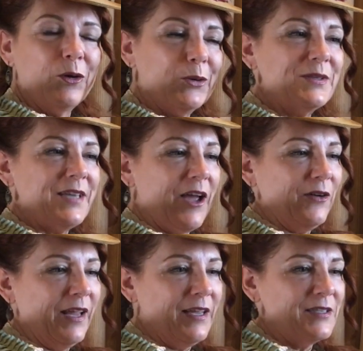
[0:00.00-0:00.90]
Ghost
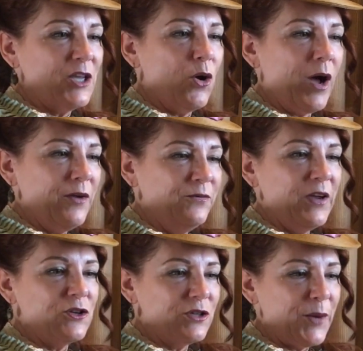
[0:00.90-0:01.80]
Town. And so I
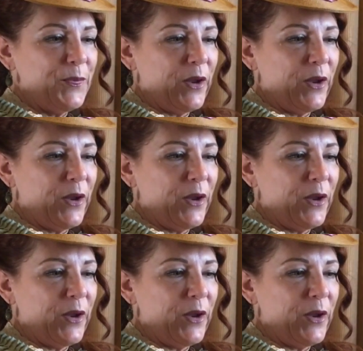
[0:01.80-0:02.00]
ventured up